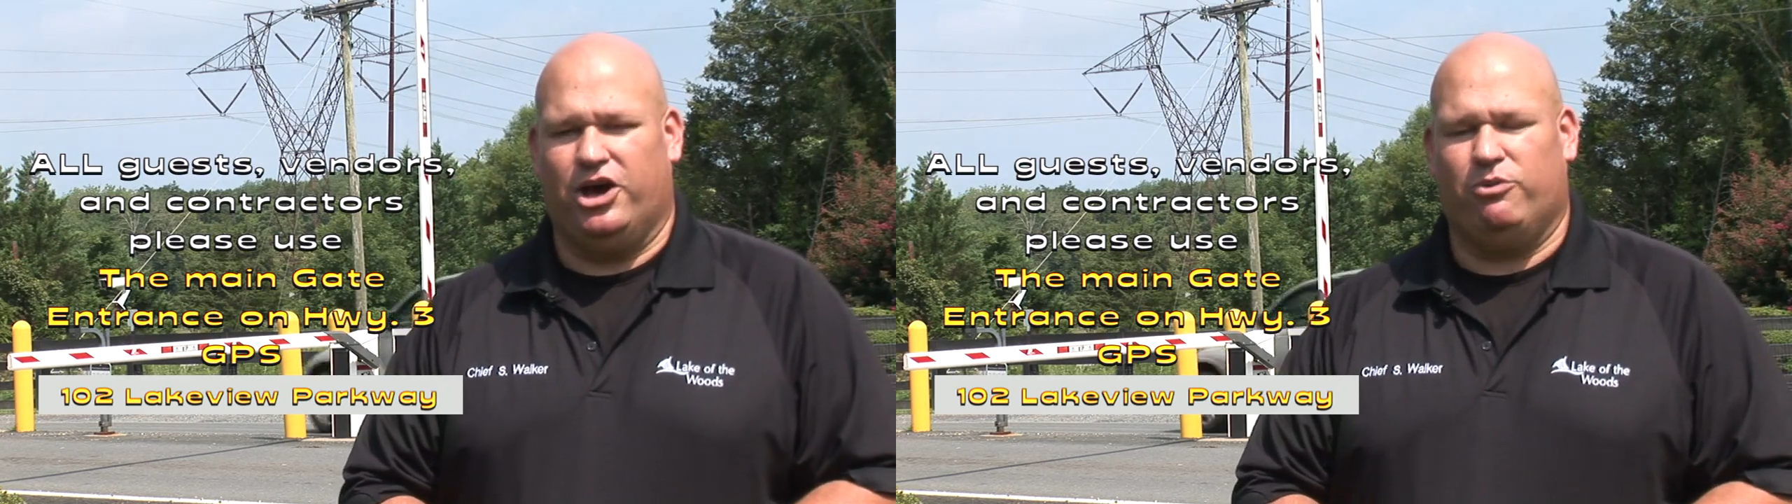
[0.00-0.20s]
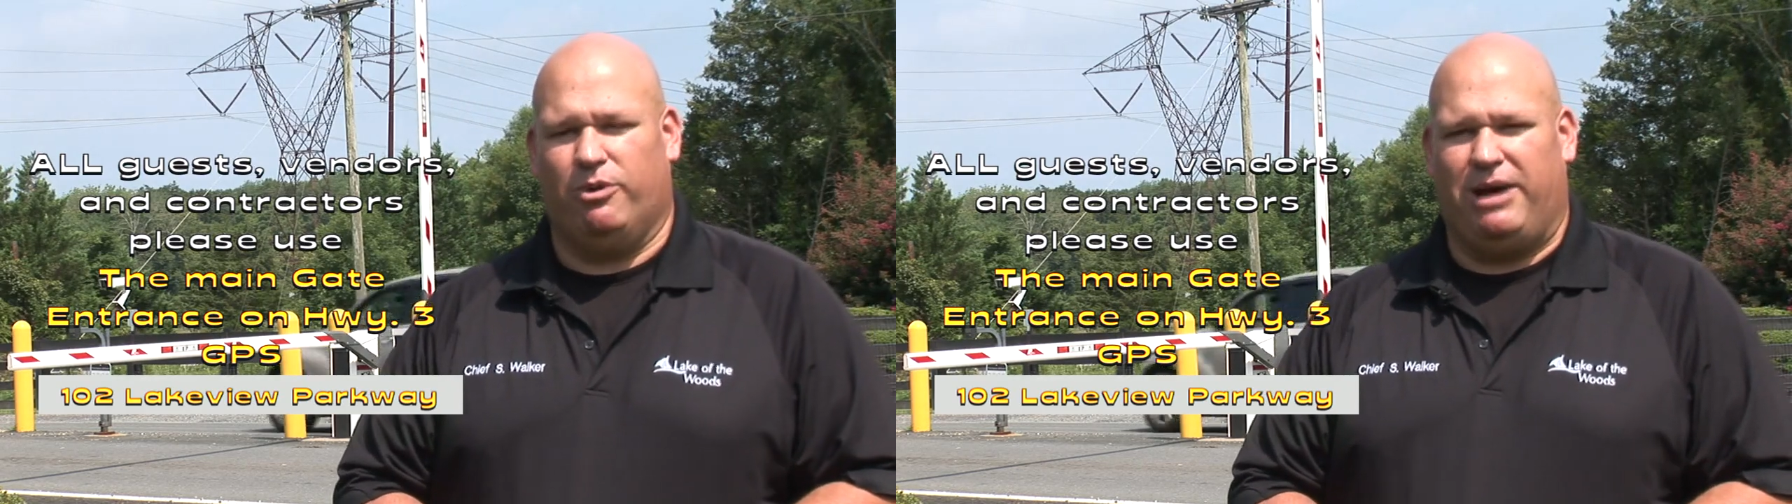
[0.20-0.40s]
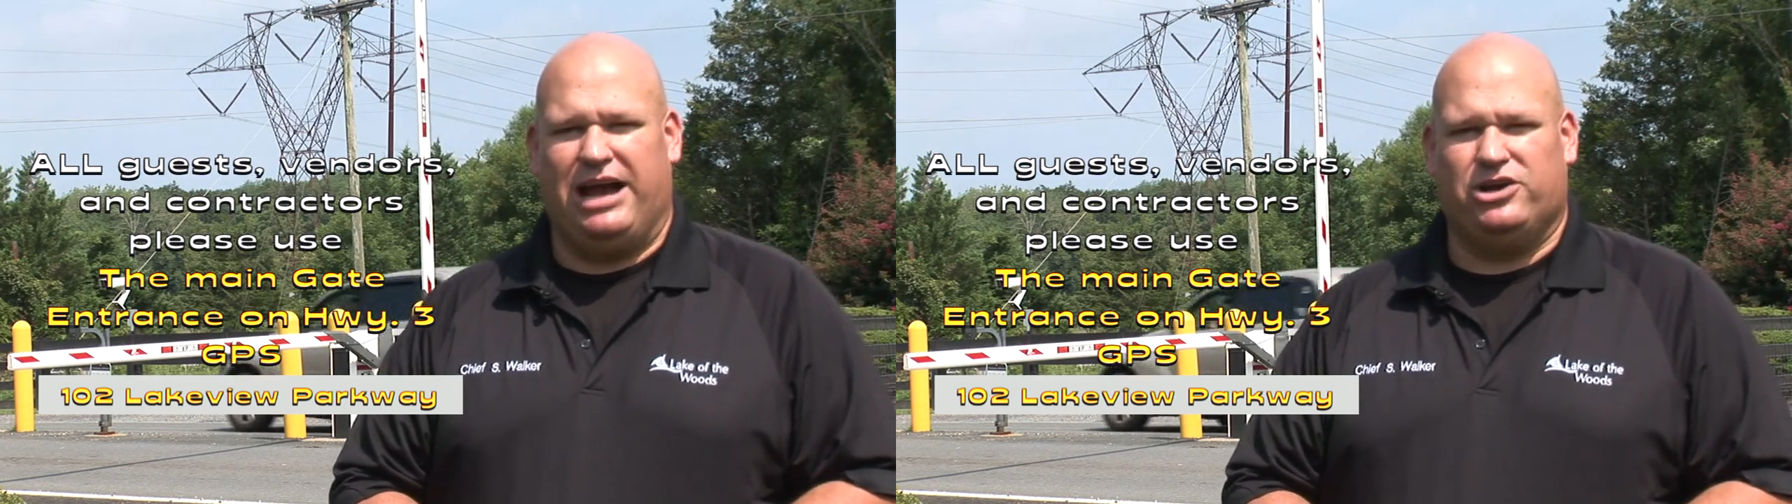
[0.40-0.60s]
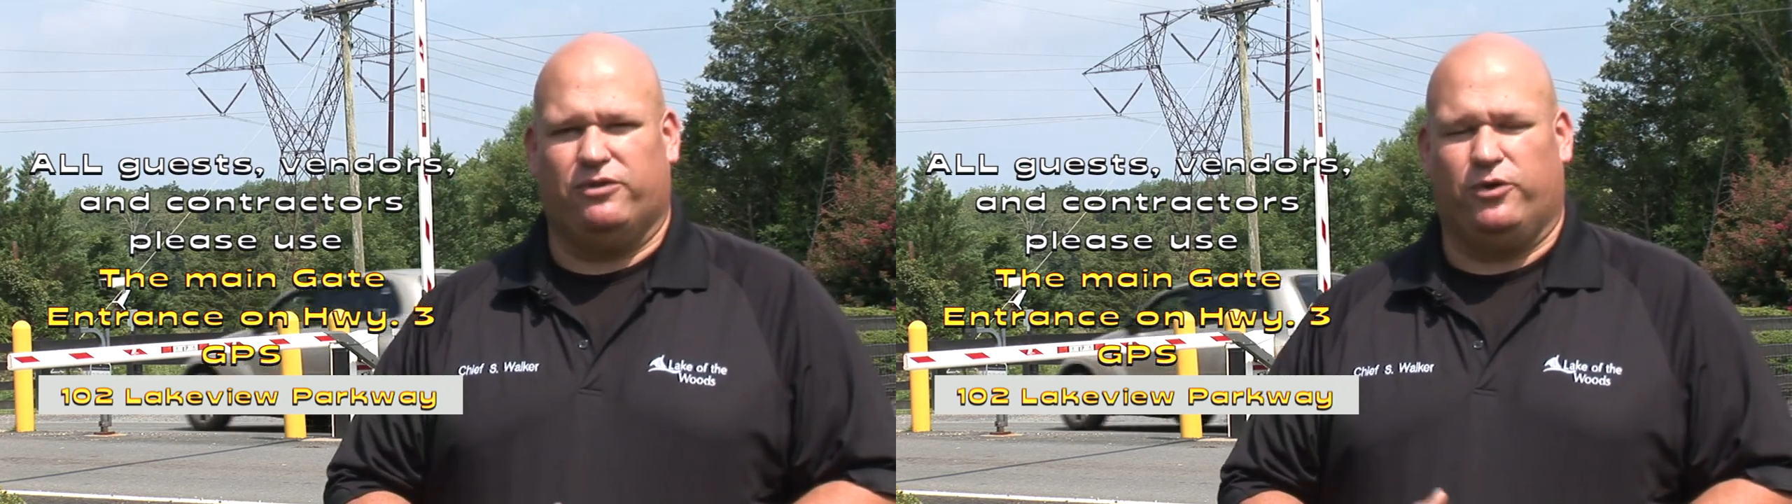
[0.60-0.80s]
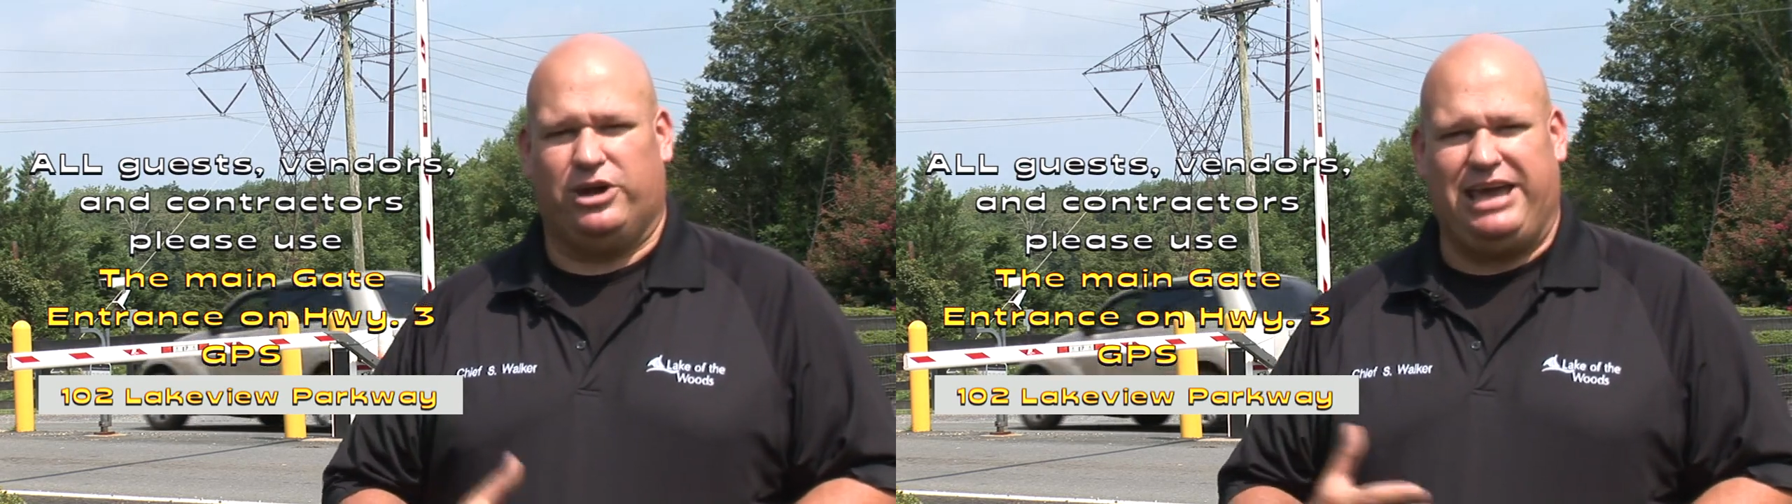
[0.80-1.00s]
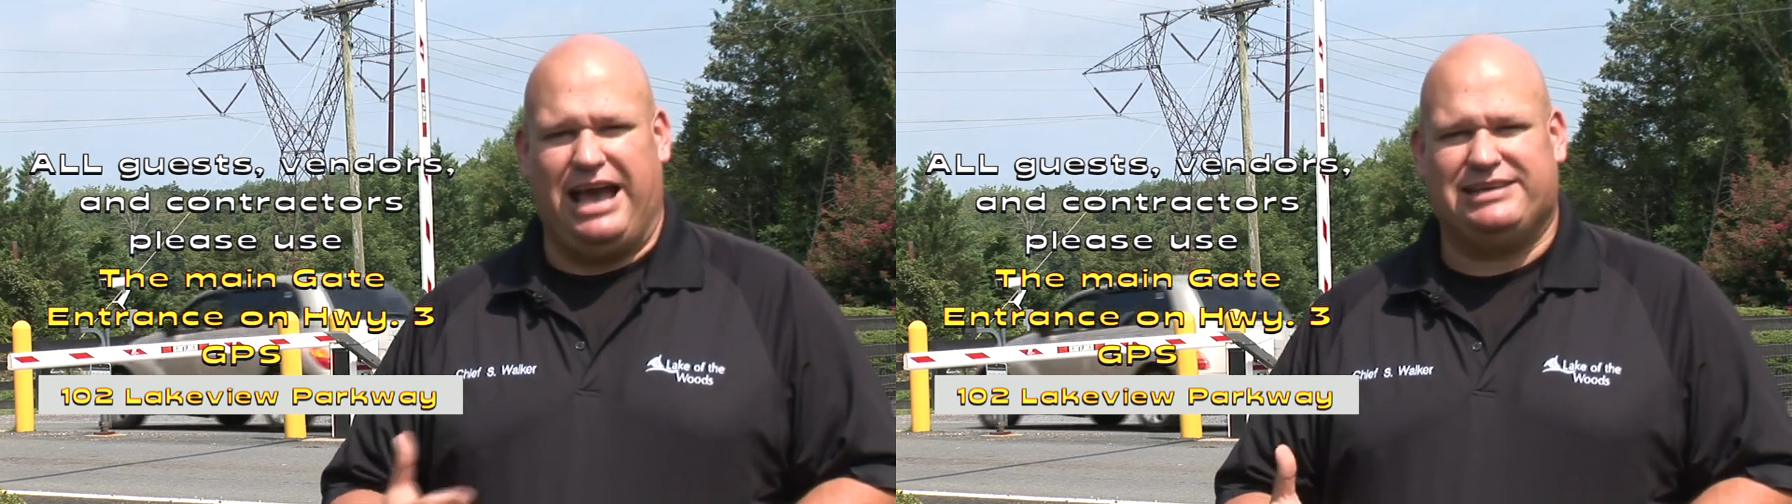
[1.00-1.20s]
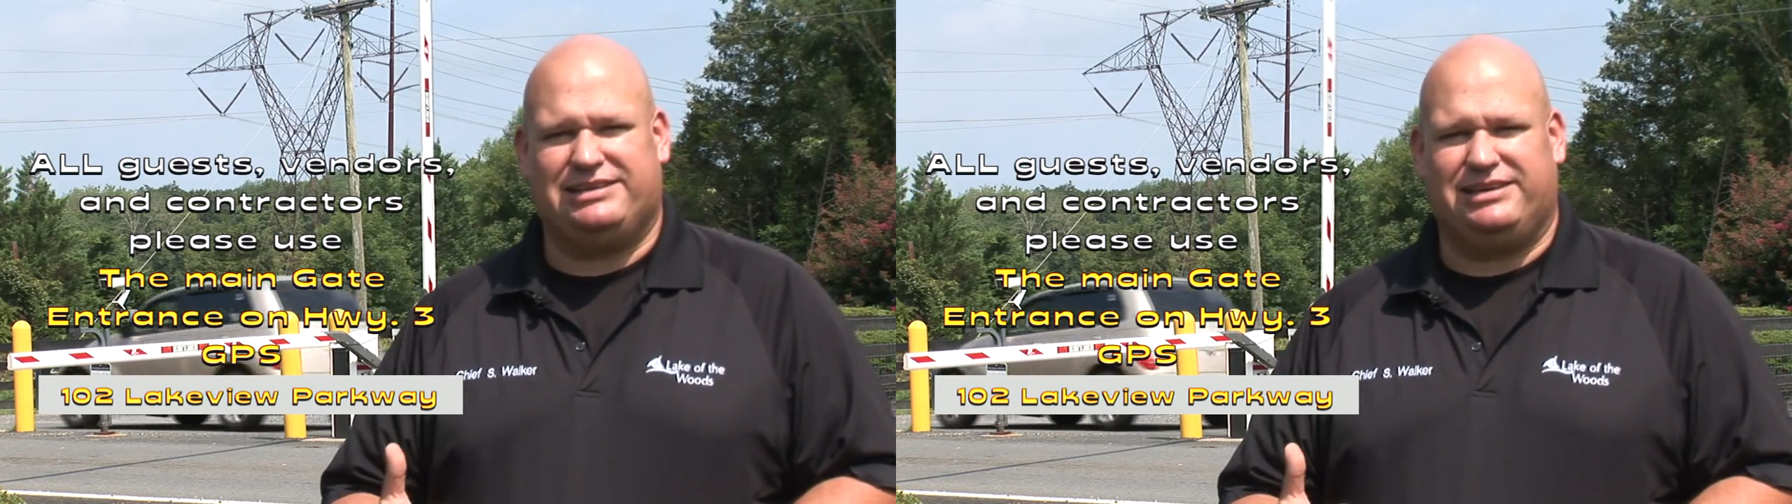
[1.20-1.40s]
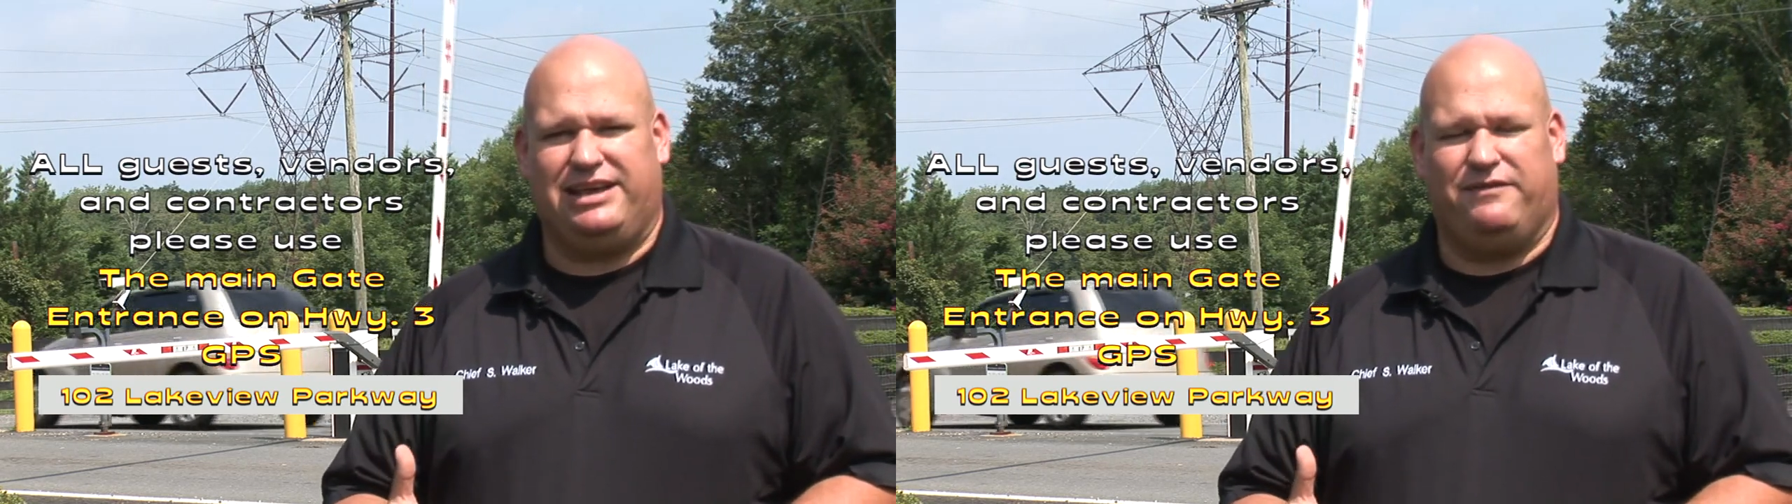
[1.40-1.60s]
A good reminder for
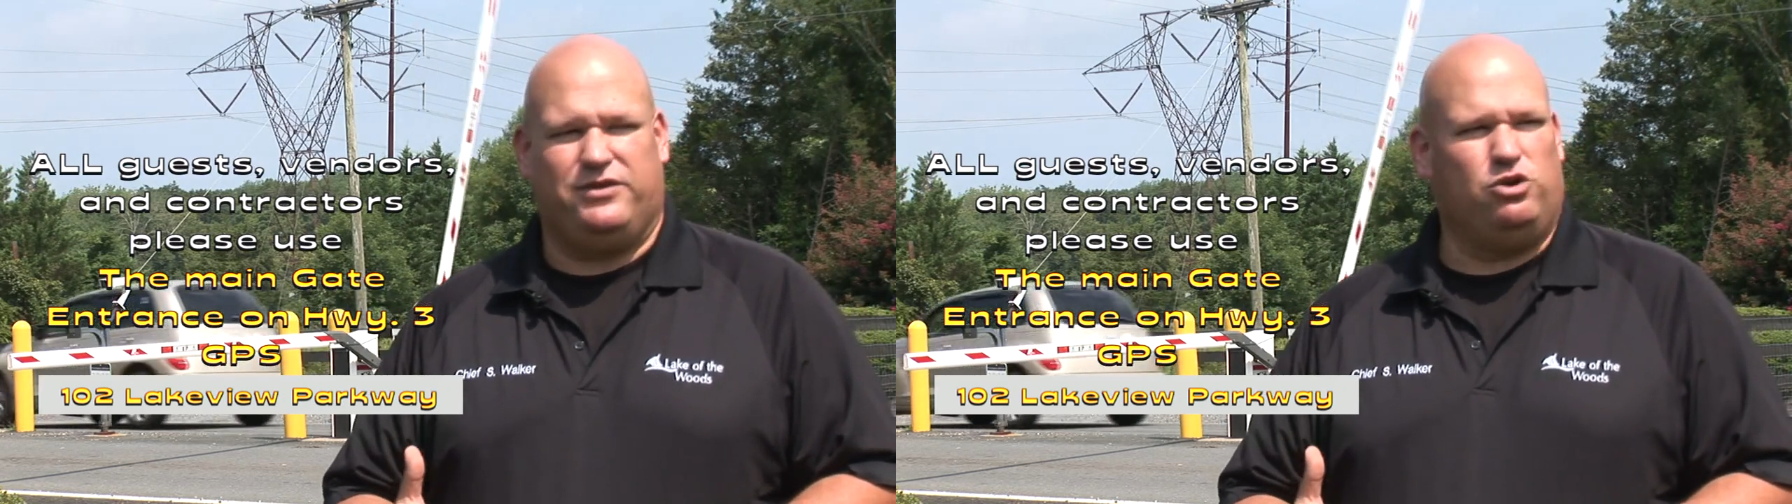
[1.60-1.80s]
guests,